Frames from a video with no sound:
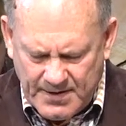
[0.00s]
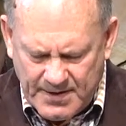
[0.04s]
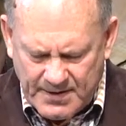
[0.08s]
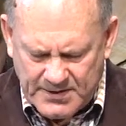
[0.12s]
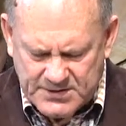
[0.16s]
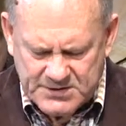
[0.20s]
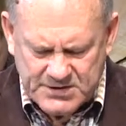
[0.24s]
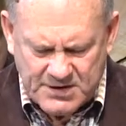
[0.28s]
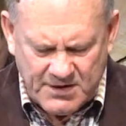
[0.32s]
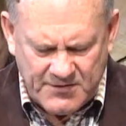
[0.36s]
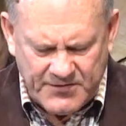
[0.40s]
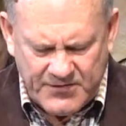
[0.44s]

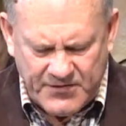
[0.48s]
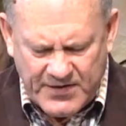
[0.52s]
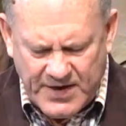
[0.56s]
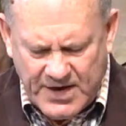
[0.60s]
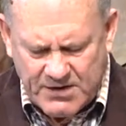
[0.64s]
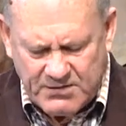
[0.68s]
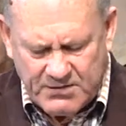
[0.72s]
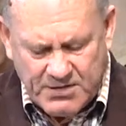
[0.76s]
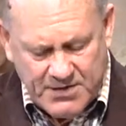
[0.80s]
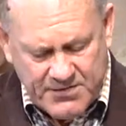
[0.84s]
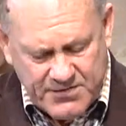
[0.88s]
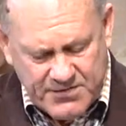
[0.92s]
And so,
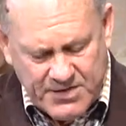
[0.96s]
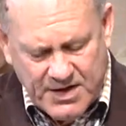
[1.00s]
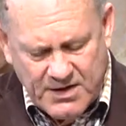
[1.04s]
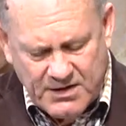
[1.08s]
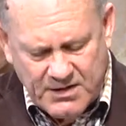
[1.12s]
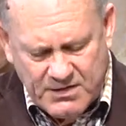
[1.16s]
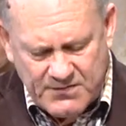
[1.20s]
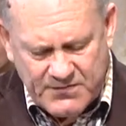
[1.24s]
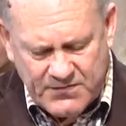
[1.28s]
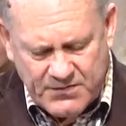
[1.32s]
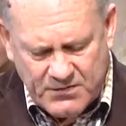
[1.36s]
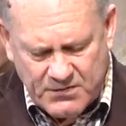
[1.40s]
Father, I
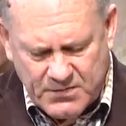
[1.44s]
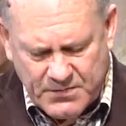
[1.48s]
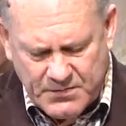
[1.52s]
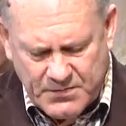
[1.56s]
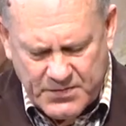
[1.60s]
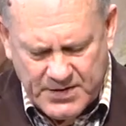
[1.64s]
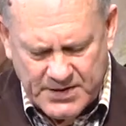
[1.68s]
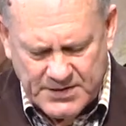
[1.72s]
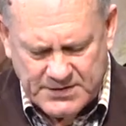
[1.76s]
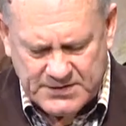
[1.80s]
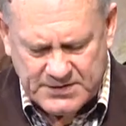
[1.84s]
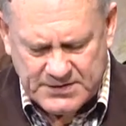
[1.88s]
thank you for your
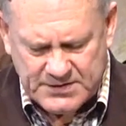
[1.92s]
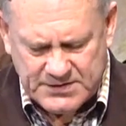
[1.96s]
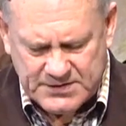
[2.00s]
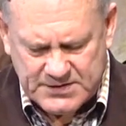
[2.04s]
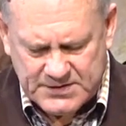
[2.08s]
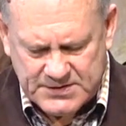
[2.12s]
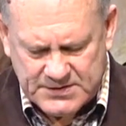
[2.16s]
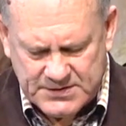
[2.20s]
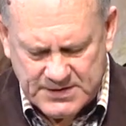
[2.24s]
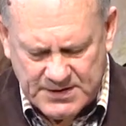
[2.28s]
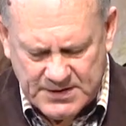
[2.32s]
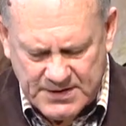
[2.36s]

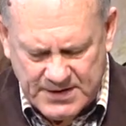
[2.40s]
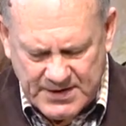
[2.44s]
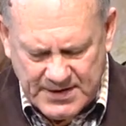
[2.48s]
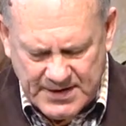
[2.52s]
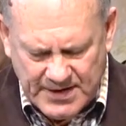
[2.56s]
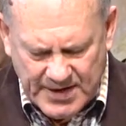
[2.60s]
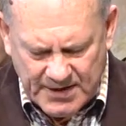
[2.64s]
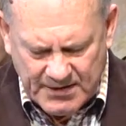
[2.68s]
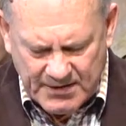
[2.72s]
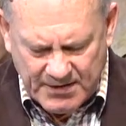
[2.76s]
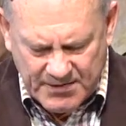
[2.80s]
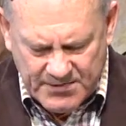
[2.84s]
presence
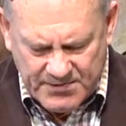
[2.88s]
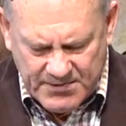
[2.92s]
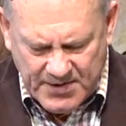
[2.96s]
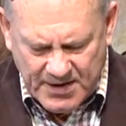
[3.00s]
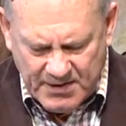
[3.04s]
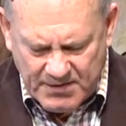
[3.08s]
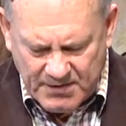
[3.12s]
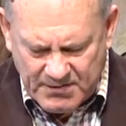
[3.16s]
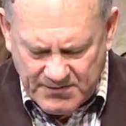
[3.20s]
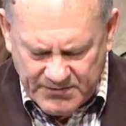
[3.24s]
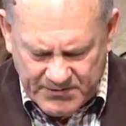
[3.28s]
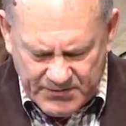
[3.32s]
and I
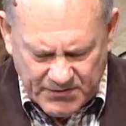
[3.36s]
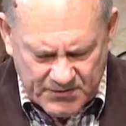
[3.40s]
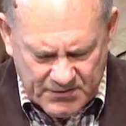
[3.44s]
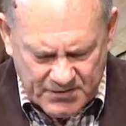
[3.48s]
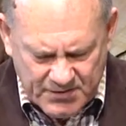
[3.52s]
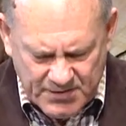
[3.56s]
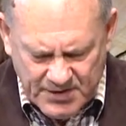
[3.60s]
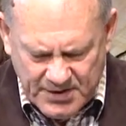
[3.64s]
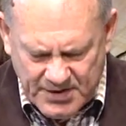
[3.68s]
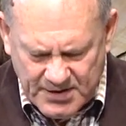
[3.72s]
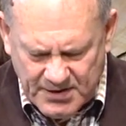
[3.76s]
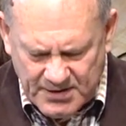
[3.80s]
thank you for
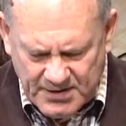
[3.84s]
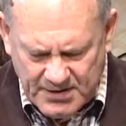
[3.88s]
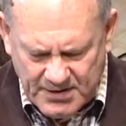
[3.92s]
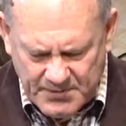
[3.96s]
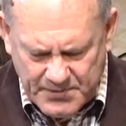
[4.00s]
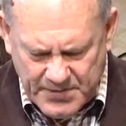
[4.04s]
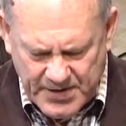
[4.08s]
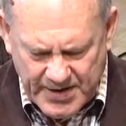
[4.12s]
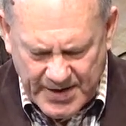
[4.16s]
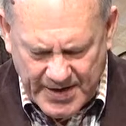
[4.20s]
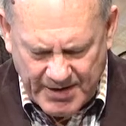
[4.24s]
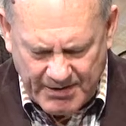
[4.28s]
your
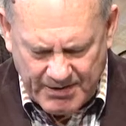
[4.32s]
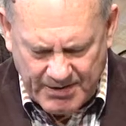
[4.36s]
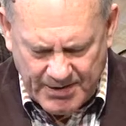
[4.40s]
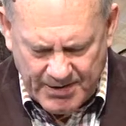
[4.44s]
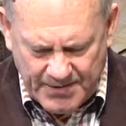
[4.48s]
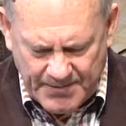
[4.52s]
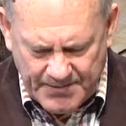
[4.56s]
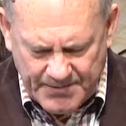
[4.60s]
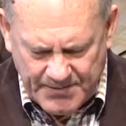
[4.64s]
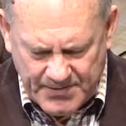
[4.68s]
healing power.